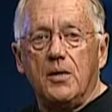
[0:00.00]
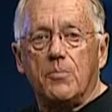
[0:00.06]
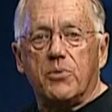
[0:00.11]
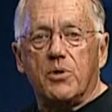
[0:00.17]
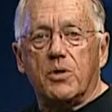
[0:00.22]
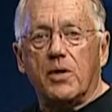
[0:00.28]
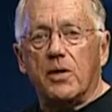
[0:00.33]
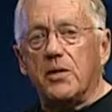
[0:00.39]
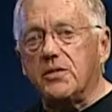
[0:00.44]

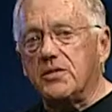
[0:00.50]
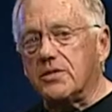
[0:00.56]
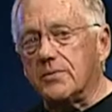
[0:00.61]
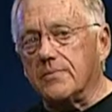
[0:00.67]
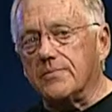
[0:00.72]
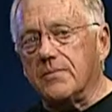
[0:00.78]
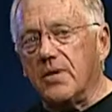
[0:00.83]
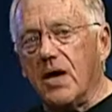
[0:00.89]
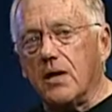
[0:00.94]
But let us
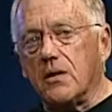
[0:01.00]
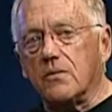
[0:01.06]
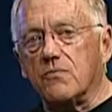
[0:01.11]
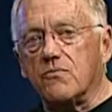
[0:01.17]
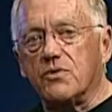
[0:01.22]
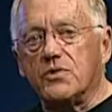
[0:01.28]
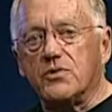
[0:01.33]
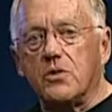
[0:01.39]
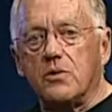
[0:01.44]
now
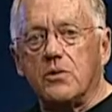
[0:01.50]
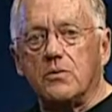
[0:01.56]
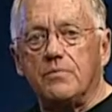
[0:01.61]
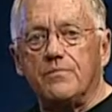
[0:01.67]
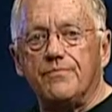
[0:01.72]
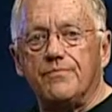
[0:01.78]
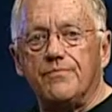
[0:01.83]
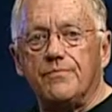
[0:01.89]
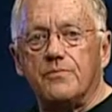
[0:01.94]

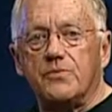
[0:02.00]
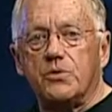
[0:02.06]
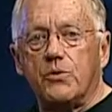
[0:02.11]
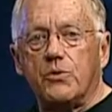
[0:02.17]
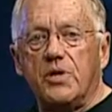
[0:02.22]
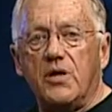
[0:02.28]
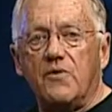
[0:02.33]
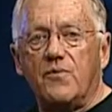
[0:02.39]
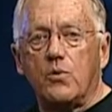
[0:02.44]
return
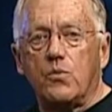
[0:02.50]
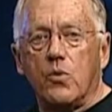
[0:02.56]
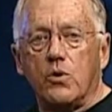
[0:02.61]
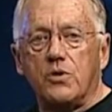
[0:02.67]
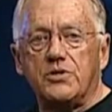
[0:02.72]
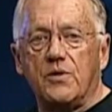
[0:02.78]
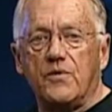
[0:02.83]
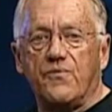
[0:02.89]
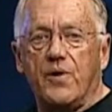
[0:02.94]
to an even
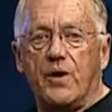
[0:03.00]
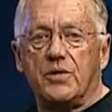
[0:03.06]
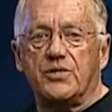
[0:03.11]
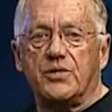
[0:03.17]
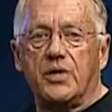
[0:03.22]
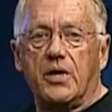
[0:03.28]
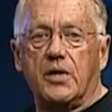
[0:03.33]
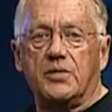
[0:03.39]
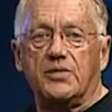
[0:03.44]
worse
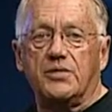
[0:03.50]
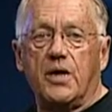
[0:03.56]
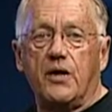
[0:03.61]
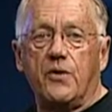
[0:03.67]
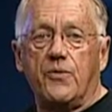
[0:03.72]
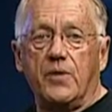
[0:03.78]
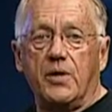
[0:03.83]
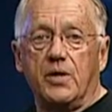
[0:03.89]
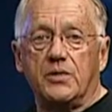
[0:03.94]
offense against
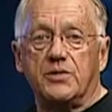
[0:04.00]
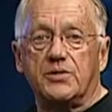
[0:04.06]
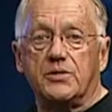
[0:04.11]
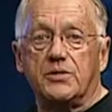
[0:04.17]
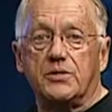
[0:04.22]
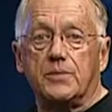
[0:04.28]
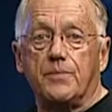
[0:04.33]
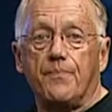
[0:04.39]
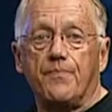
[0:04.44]
atheists
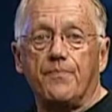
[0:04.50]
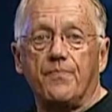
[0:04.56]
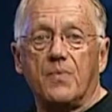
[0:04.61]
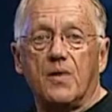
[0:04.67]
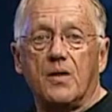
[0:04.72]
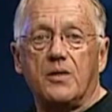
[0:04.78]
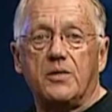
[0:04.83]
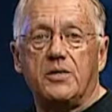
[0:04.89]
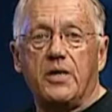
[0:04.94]

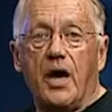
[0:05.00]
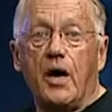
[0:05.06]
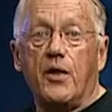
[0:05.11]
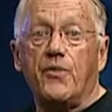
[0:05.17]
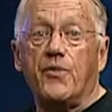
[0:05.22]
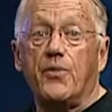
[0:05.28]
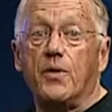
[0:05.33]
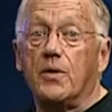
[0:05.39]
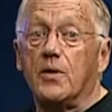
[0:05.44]

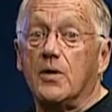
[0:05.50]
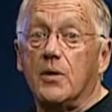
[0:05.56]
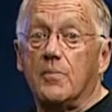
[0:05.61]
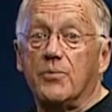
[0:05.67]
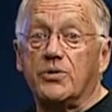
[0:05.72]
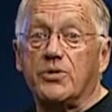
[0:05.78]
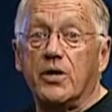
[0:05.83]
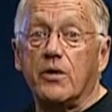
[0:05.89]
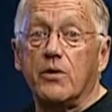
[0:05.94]
death,
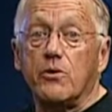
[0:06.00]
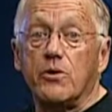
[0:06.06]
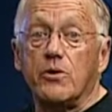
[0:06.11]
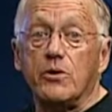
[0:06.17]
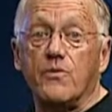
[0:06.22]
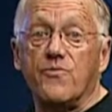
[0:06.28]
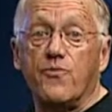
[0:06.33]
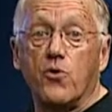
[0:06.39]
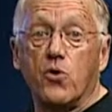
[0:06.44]
particularly
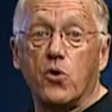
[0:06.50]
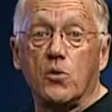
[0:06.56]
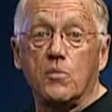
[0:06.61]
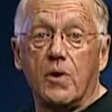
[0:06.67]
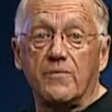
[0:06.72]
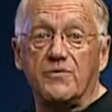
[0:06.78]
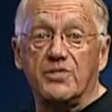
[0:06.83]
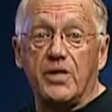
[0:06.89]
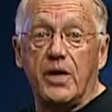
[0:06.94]
in the form
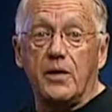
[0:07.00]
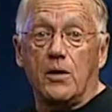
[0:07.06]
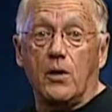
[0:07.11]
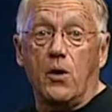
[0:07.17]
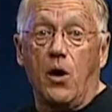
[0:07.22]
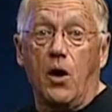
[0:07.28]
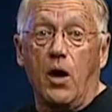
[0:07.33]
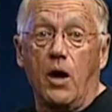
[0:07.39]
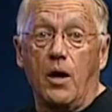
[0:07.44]
of state
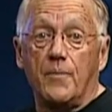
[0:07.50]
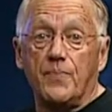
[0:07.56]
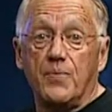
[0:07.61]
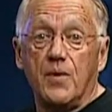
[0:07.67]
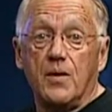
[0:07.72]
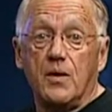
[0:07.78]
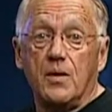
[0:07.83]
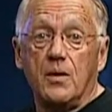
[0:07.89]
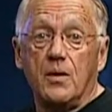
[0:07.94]
law,
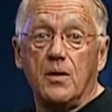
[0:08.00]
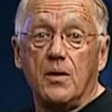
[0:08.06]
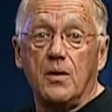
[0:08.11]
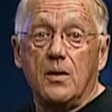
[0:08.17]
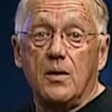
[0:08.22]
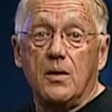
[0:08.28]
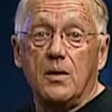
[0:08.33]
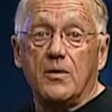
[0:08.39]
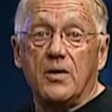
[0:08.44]

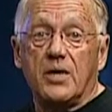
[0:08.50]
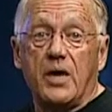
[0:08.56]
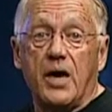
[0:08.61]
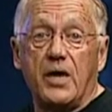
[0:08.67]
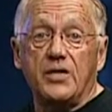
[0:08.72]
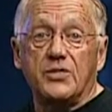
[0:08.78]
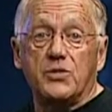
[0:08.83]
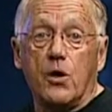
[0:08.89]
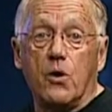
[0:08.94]
the
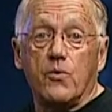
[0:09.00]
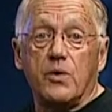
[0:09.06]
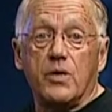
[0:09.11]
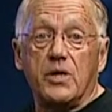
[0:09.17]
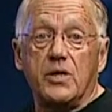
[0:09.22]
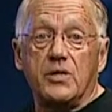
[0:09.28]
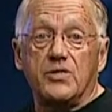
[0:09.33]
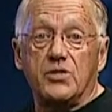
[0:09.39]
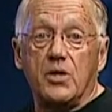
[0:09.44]
case
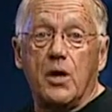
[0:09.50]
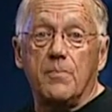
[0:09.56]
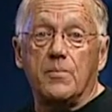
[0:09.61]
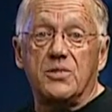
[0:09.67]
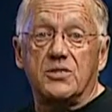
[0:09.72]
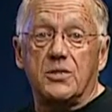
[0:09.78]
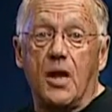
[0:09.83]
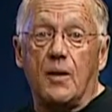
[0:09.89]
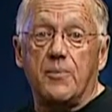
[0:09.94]
only in
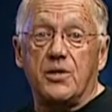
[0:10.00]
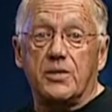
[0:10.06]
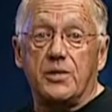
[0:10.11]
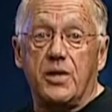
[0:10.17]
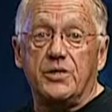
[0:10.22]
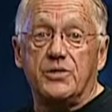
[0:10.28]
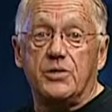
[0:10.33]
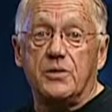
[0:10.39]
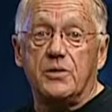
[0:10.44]
some Islamic
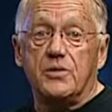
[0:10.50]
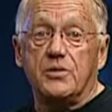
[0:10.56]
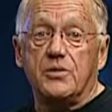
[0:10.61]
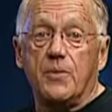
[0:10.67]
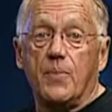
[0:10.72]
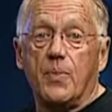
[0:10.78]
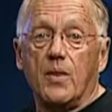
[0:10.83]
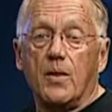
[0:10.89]
nations.